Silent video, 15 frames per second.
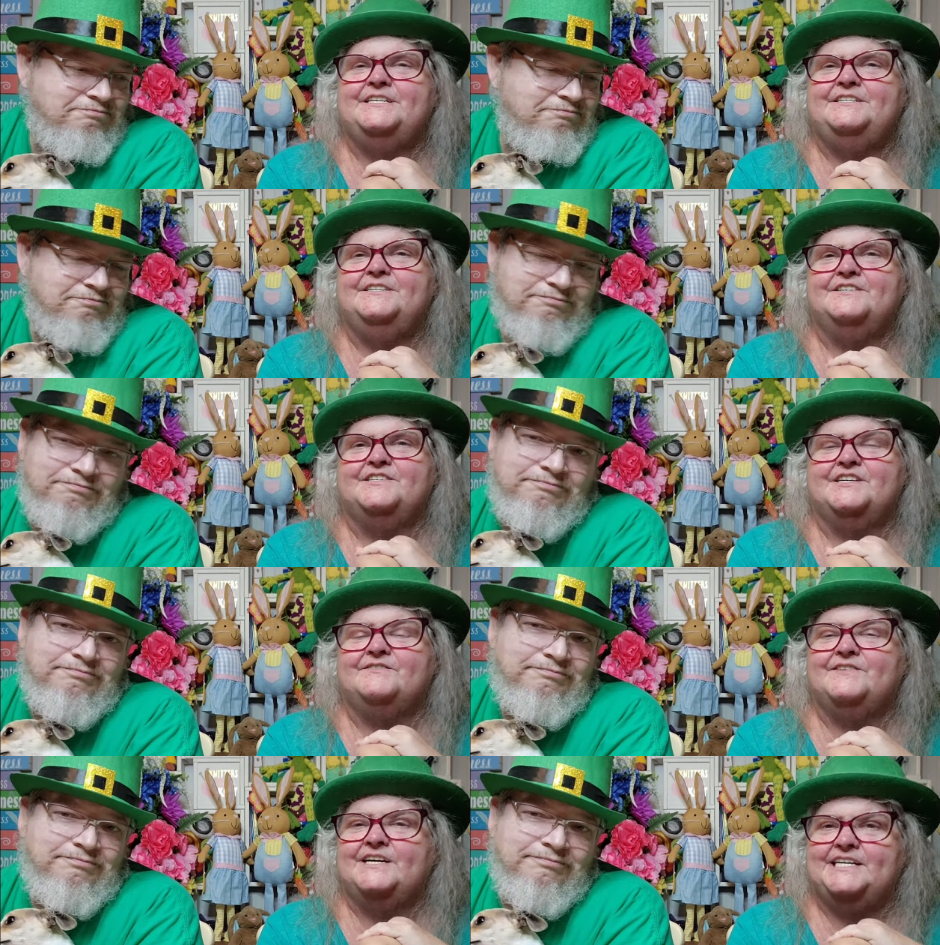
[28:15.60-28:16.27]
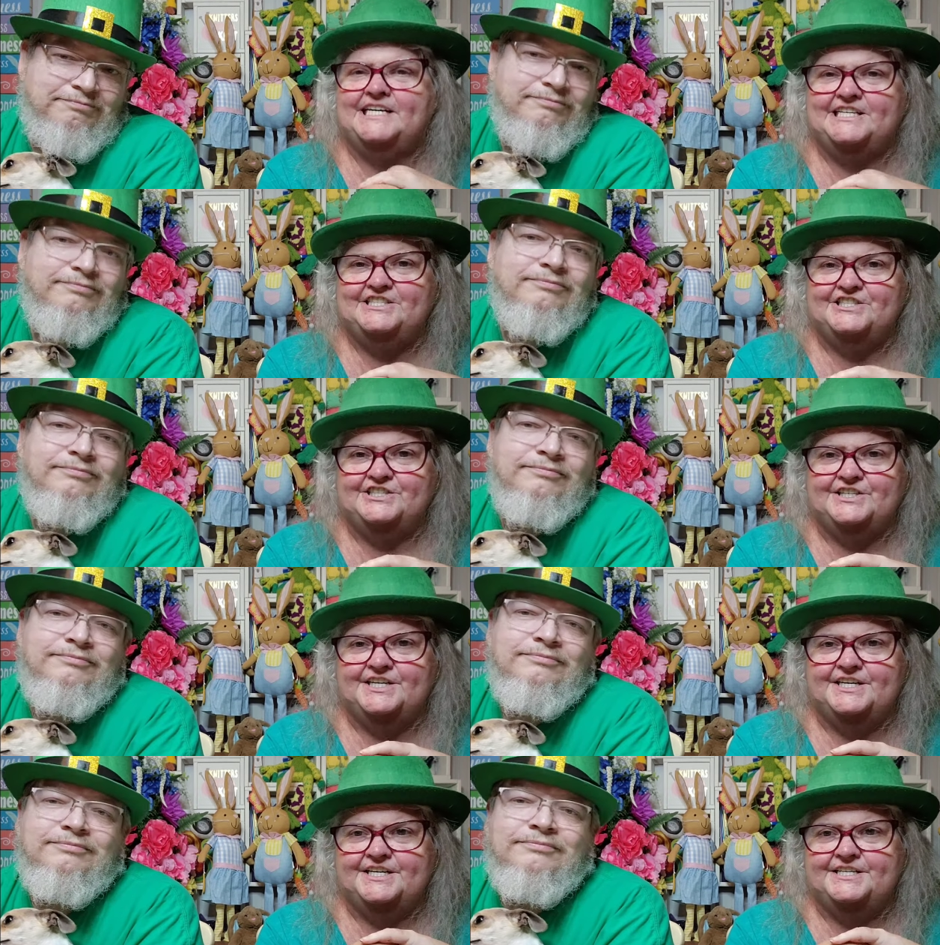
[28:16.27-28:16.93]
Speaker 1: he does have
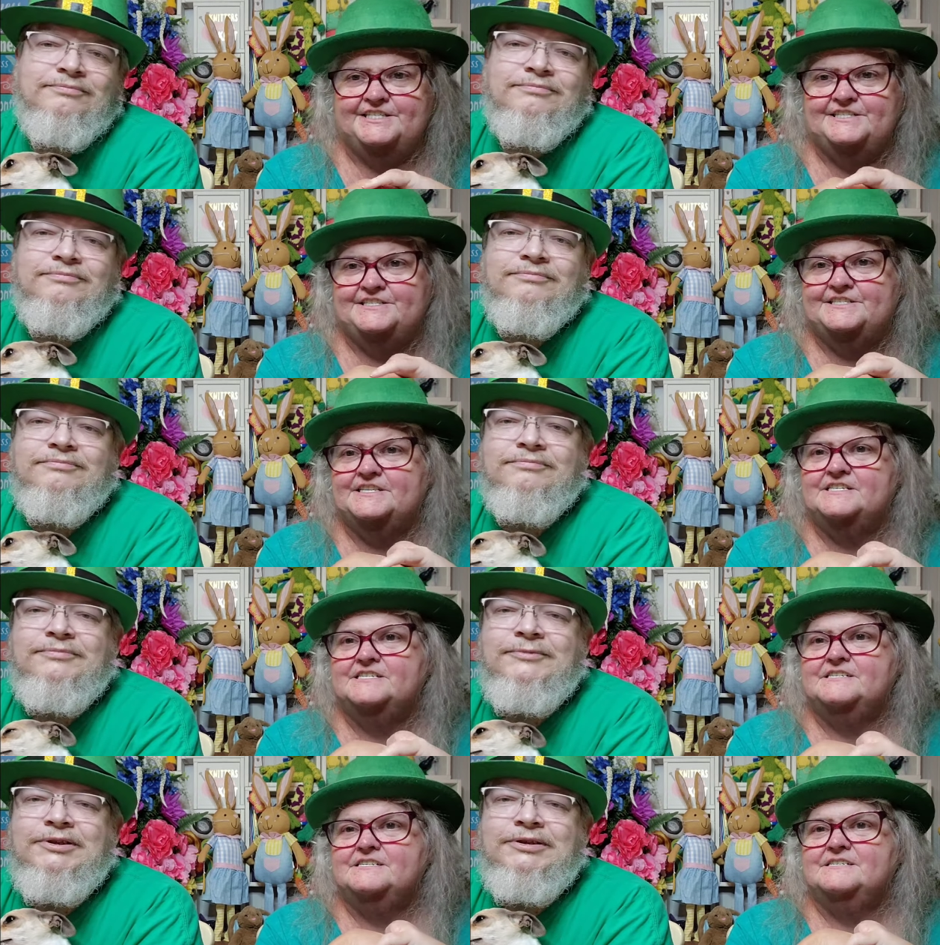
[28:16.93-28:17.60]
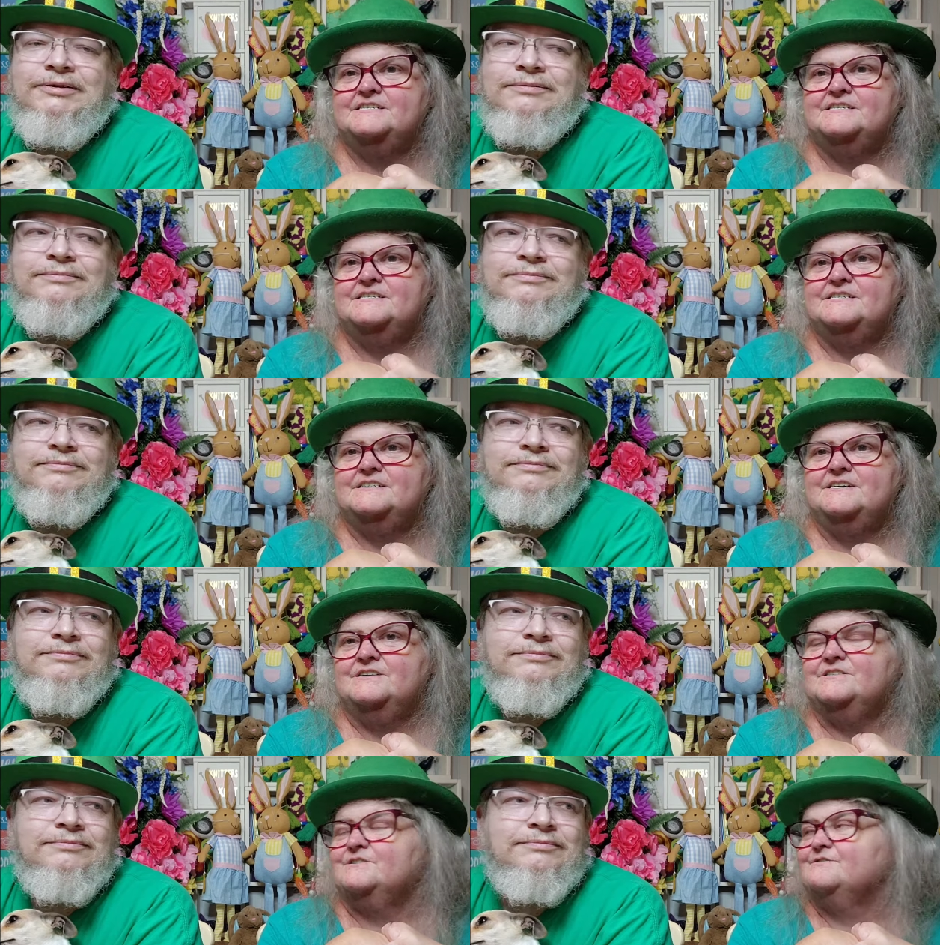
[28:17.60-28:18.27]
vacation days. Yeah.
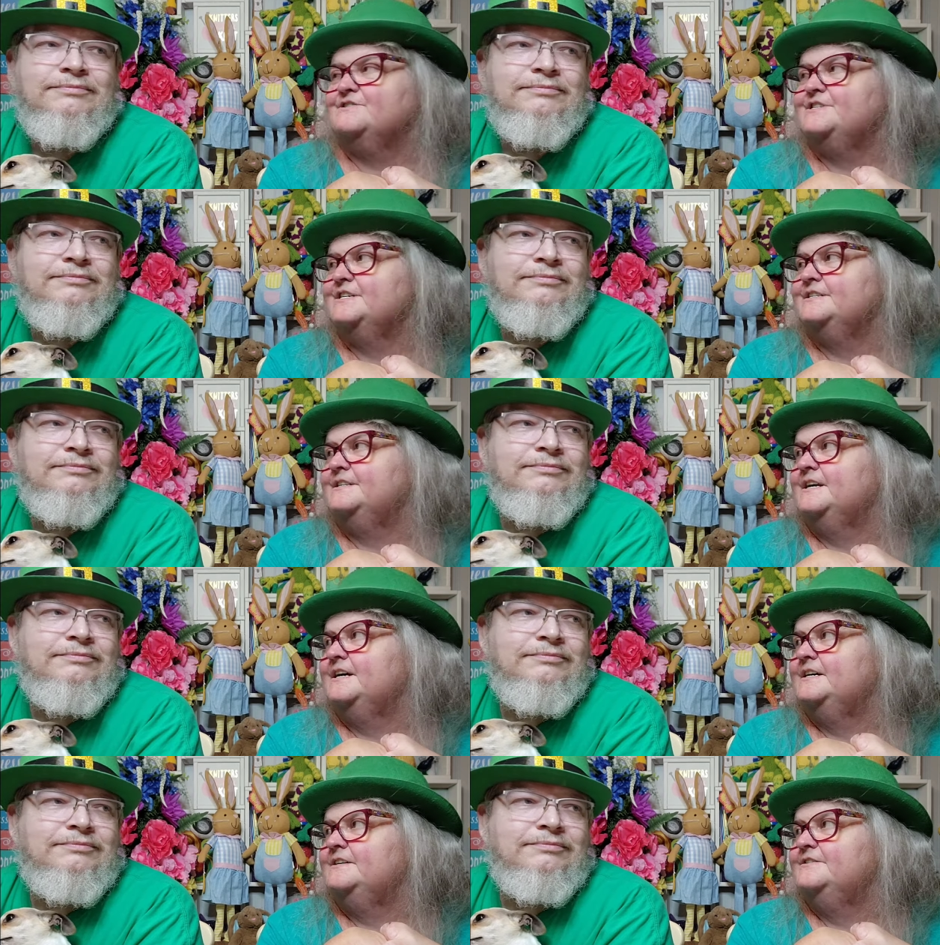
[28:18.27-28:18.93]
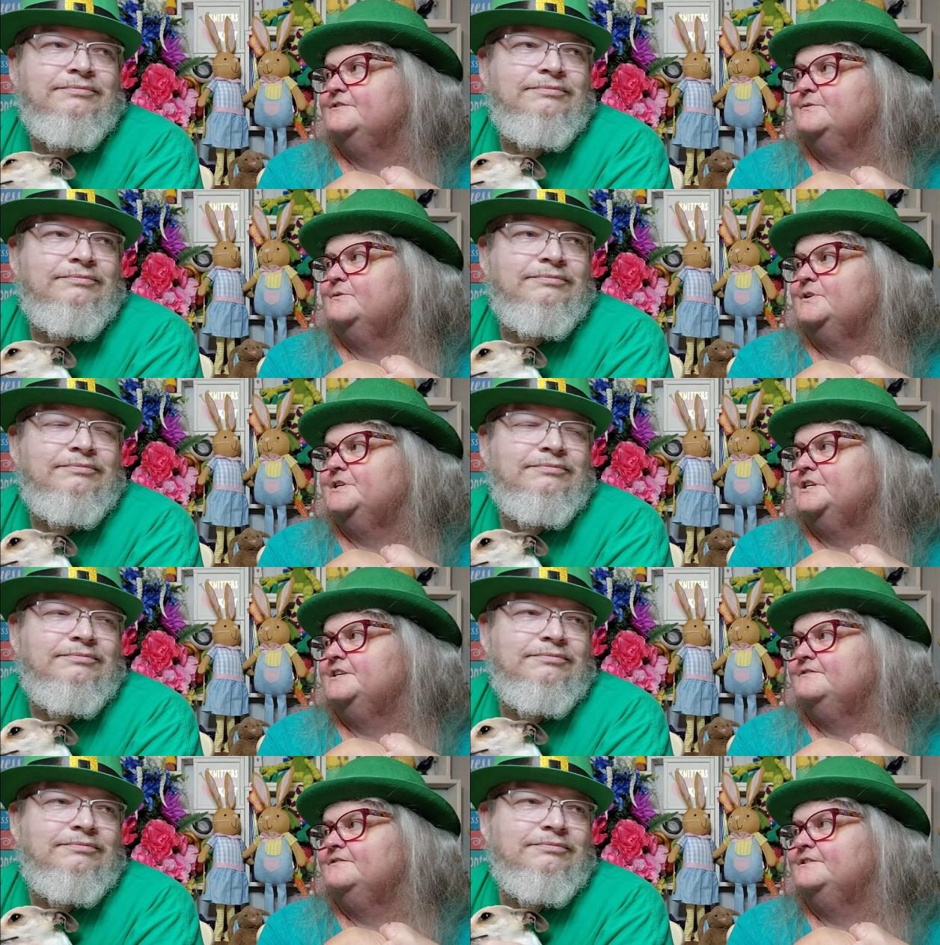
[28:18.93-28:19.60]
Or sick days or
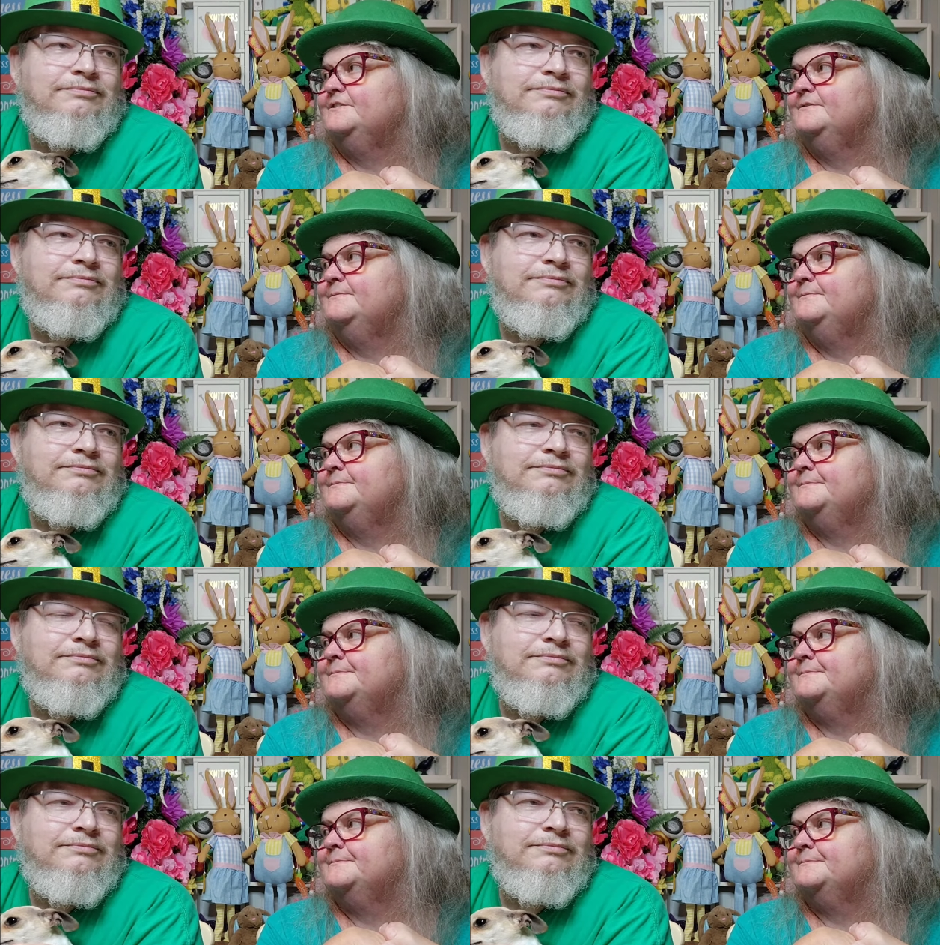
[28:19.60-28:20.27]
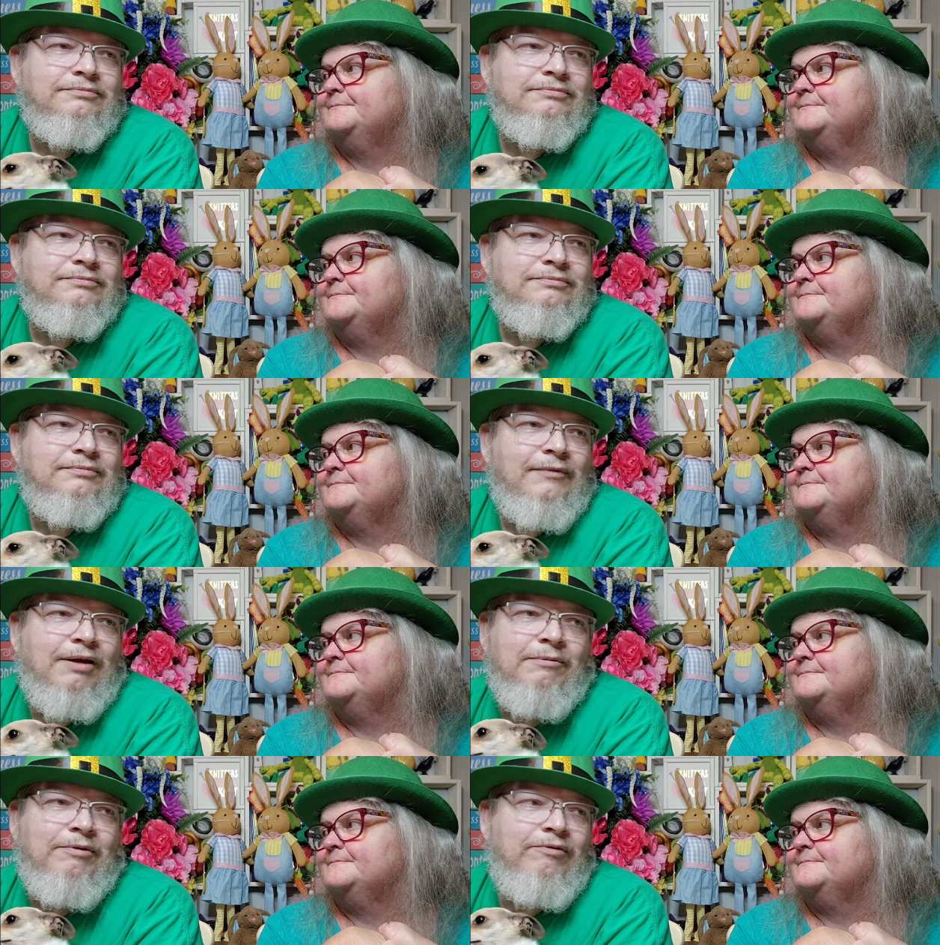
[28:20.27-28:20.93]
whatever.
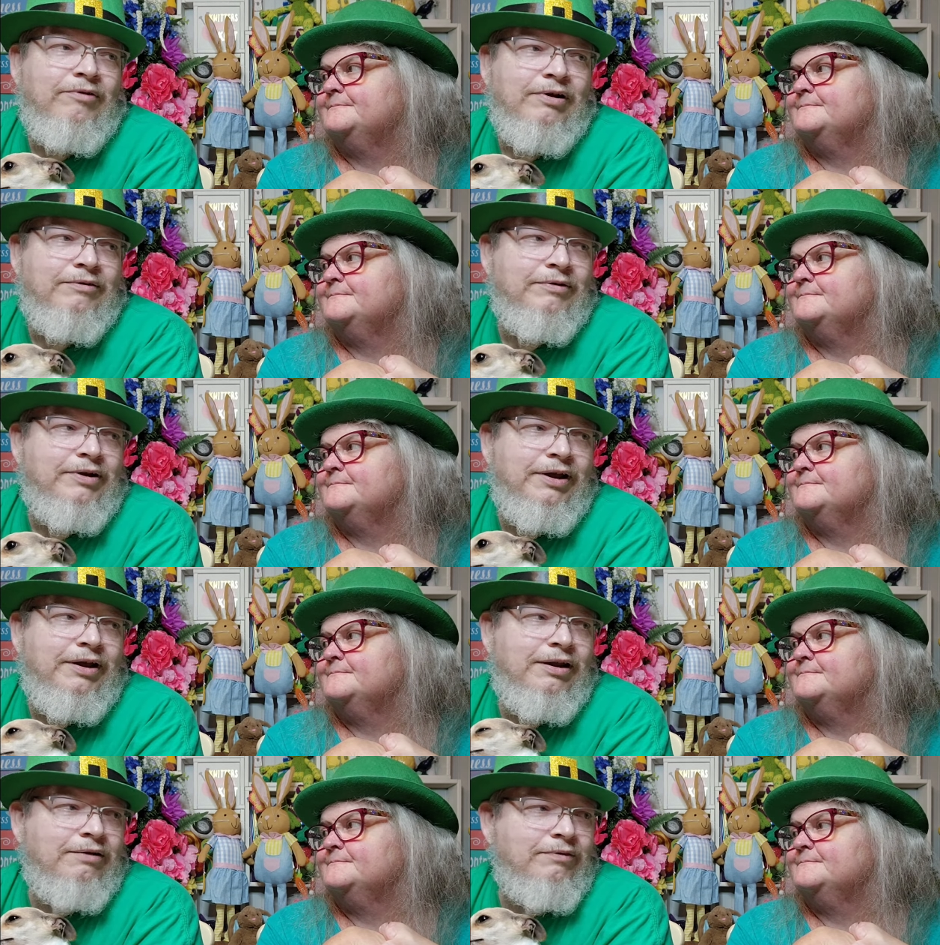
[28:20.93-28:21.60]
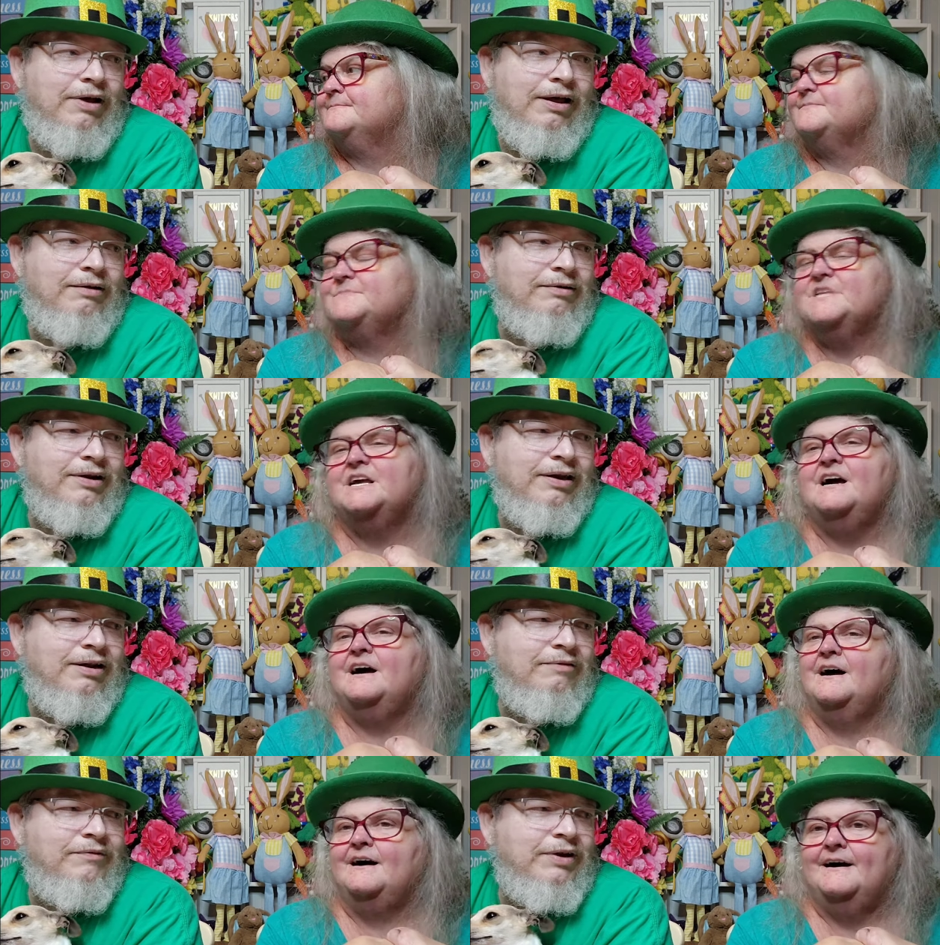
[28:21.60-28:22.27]
Oh, we've never taken a, I hadn't taken a